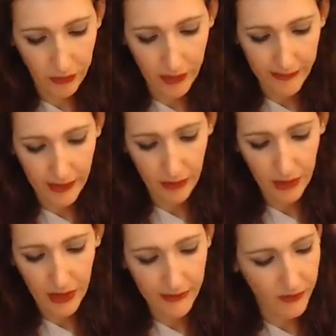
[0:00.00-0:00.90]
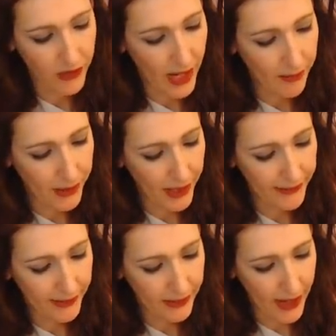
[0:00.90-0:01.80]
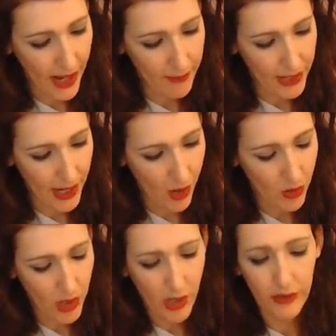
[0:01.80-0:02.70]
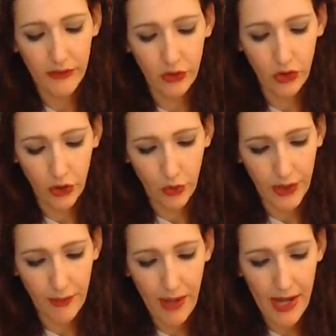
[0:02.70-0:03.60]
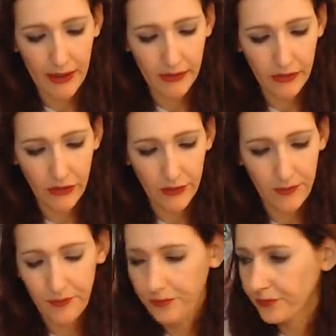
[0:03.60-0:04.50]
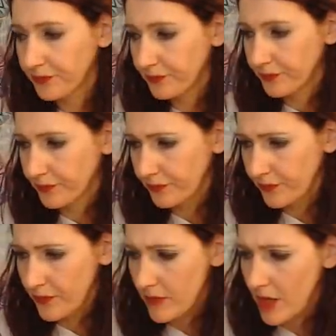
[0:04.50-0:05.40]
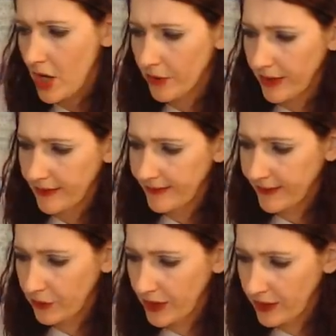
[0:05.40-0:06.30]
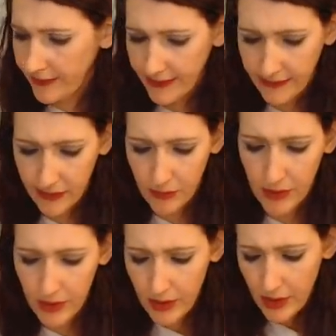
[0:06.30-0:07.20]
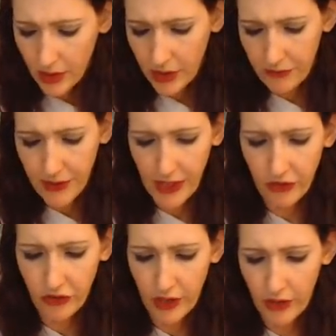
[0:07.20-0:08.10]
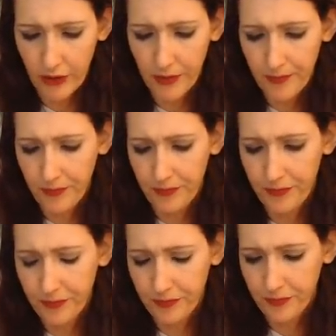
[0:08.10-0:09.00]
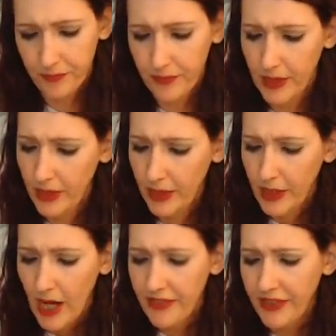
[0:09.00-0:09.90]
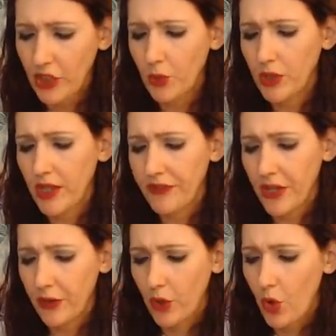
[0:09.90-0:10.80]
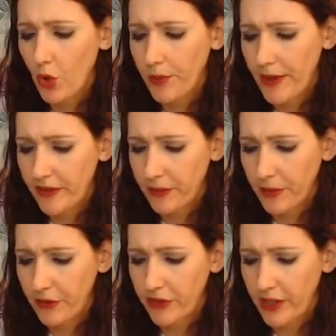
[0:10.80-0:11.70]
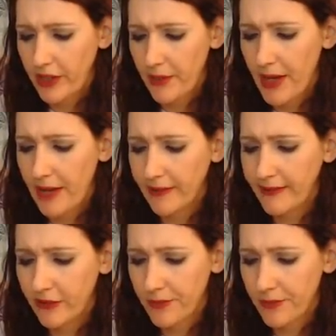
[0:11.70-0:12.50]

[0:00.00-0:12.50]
reason because of an apprehension that happened out uh, to you in the past. All right, so now let's get some clarification here. I think you were left out in the cold by this person in the past.